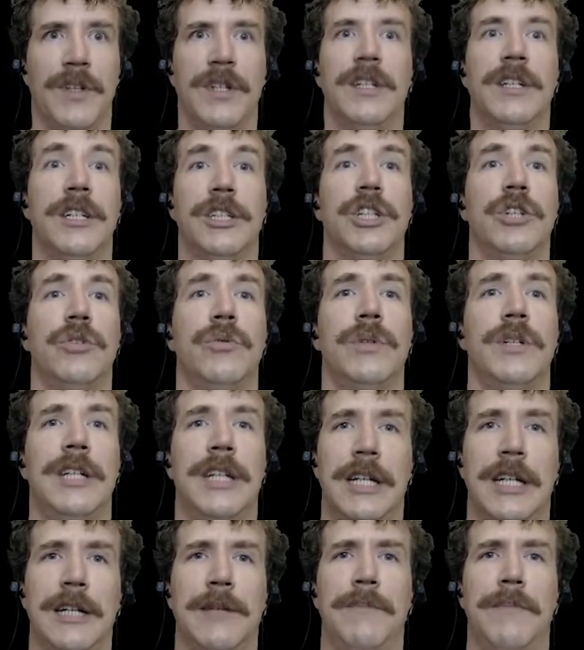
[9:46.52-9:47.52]
You and
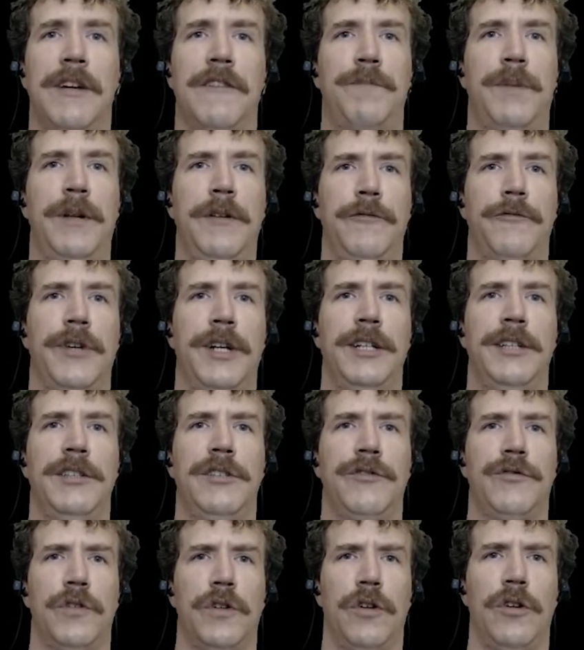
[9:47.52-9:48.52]
him have been friends
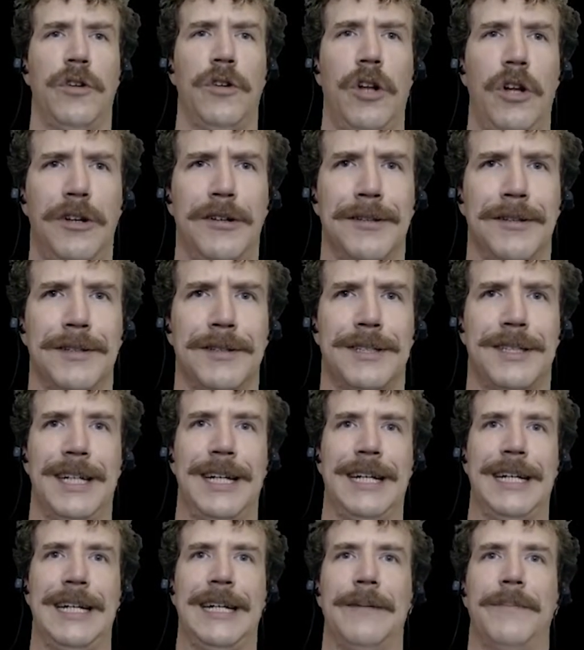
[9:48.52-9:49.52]
for a long
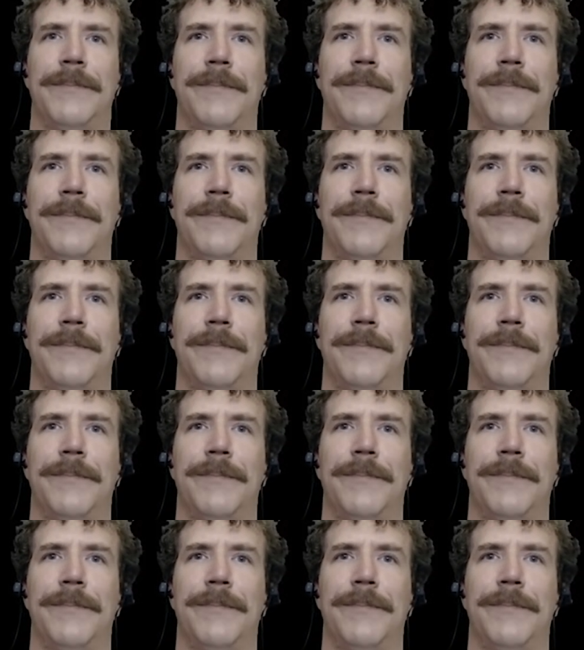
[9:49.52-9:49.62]
time.